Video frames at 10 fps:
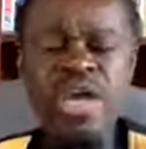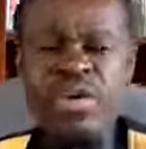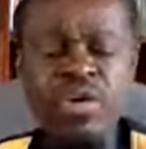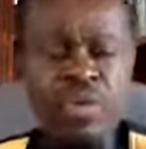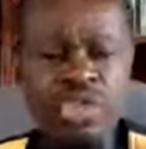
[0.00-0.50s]

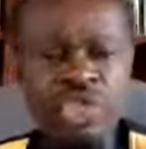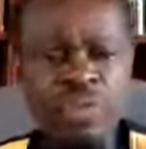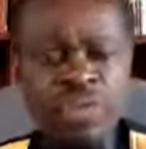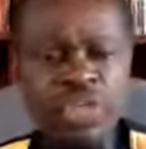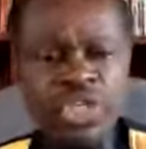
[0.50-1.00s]
I go to
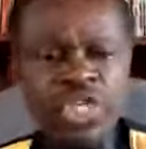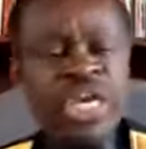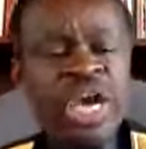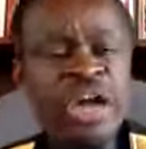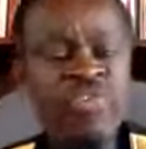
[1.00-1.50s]

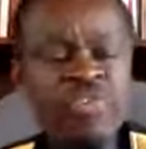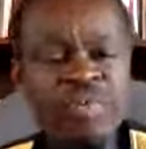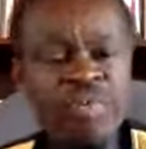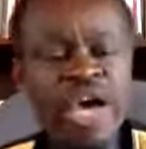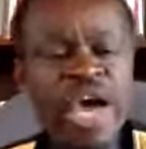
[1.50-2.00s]
Djibouti, and
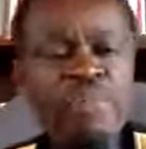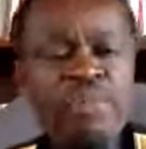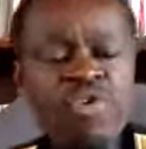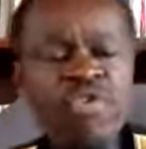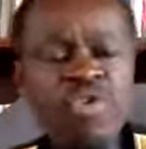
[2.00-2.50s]
from there I
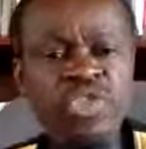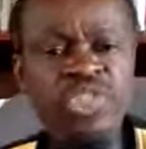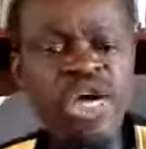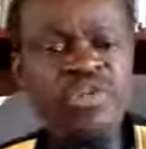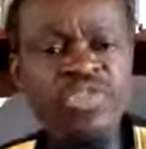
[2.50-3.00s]
move to
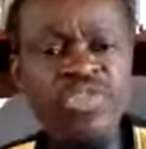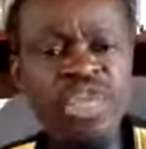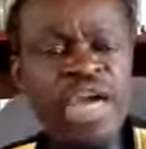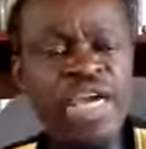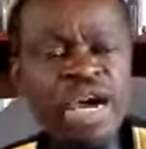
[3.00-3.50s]
South
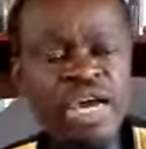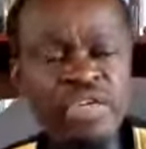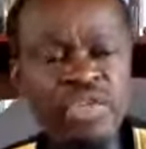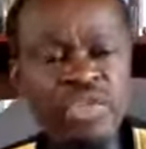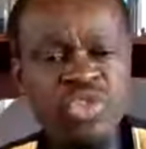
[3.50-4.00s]
Sudan
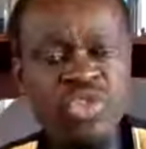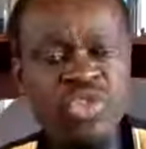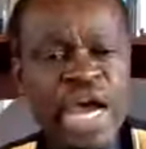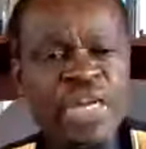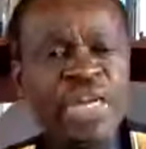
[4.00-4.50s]
and to
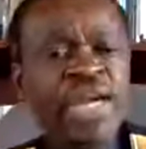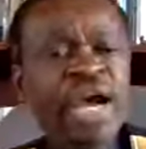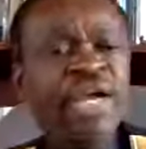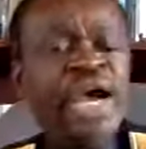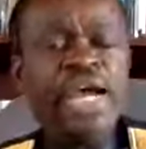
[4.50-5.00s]
Sudan,
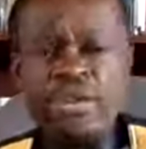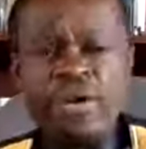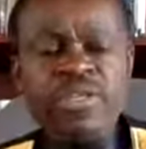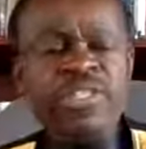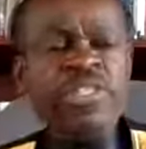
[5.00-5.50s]
and I
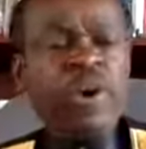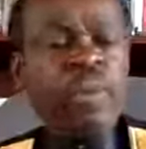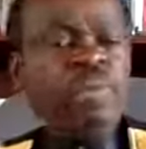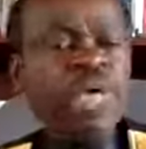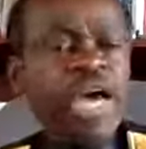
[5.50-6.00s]
don't
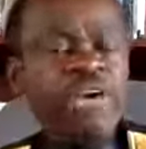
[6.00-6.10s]
stop there.